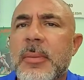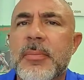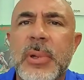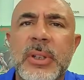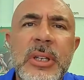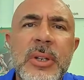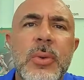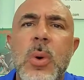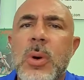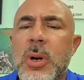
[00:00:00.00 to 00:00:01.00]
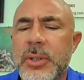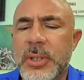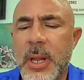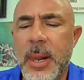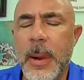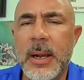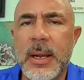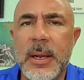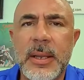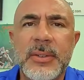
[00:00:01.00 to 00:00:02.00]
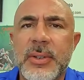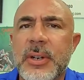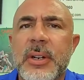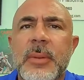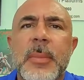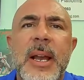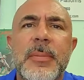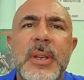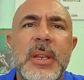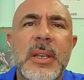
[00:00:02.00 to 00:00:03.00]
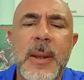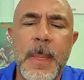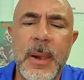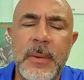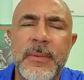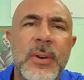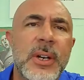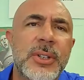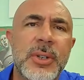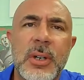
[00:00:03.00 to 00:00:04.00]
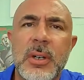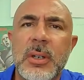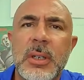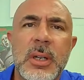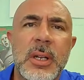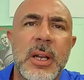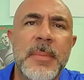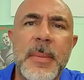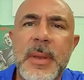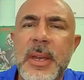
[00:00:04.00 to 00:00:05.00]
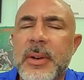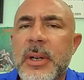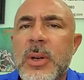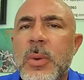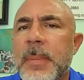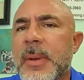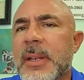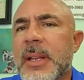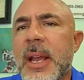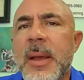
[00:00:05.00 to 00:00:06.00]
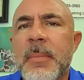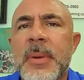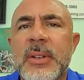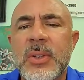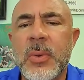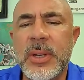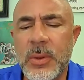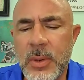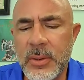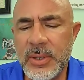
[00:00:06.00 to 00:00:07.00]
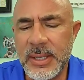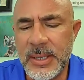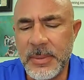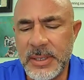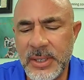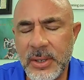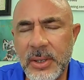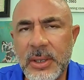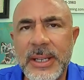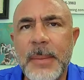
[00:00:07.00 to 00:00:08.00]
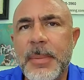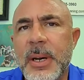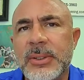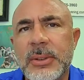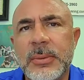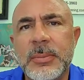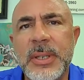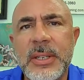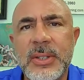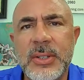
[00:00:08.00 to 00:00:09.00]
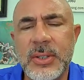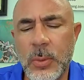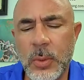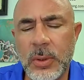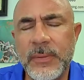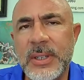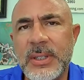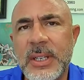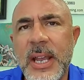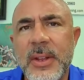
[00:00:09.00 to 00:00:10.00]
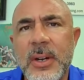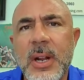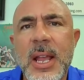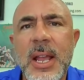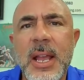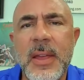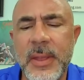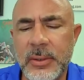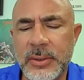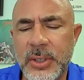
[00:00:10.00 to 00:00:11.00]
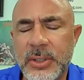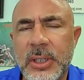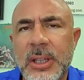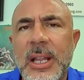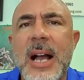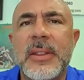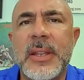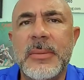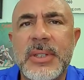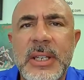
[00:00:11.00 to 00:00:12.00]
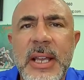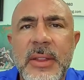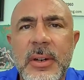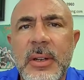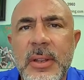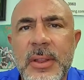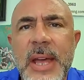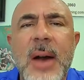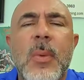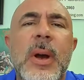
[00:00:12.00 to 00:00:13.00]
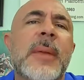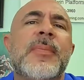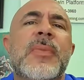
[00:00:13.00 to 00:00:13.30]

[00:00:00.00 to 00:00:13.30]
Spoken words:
building corners, interior, it might be furniture, that might be other equipment, but it's going to rotate them until, like a puzzle pieces will fit together. They'll just lock them together that way.